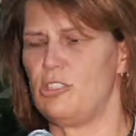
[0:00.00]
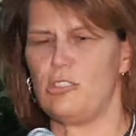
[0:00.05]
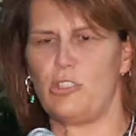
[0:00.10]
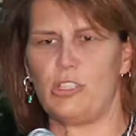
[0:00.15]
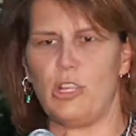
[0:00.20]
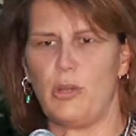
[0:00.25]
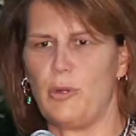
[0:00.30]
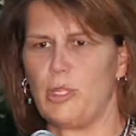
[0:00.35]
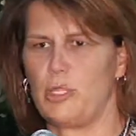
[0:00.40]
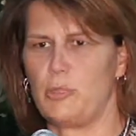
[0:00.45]
to
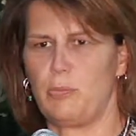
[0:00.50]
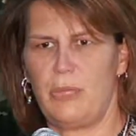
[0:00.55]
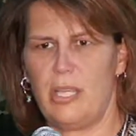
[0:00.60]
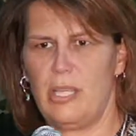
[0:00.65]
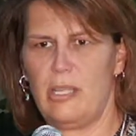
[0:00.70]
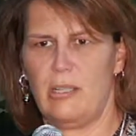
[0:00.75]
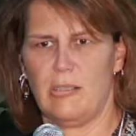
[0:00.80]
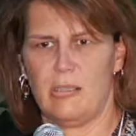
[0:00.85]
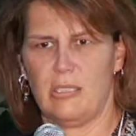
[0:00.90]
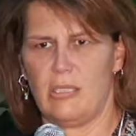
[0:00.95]
so much
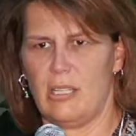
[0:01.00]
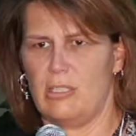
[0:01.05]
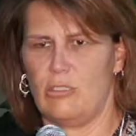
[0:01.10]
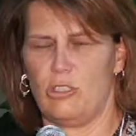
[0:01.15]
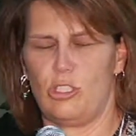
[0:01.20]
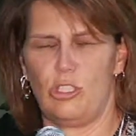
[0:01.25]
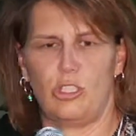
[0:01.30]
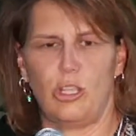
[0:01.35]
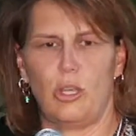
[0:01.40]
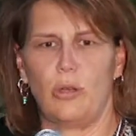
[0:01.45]
peace in
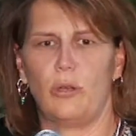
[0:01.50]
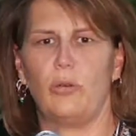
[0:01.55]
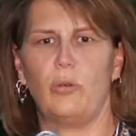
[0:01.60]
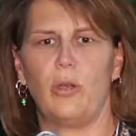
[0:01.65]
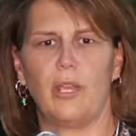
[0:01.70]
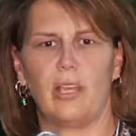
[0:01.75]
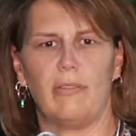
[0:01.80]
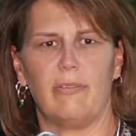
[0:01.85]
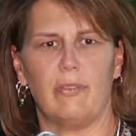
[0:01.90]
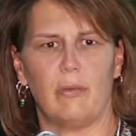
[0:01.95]
so
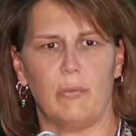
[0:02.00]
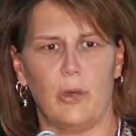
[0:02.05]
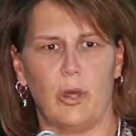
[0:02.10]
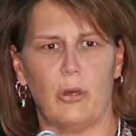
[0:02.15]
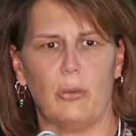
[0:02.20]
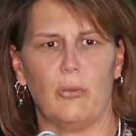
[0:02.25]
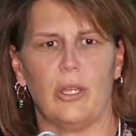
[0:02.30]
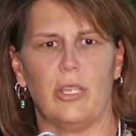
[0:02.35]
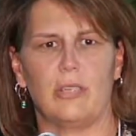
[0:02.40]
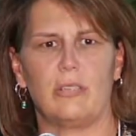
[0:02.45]
quick of a
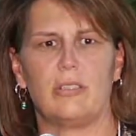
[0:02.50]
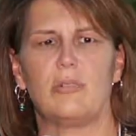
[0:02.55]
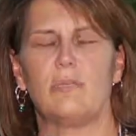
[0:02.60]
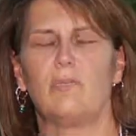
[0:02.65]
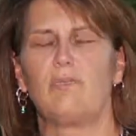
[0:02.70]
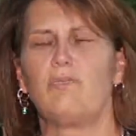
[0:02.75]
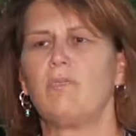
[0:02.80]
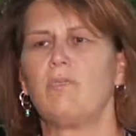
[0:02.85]
moment.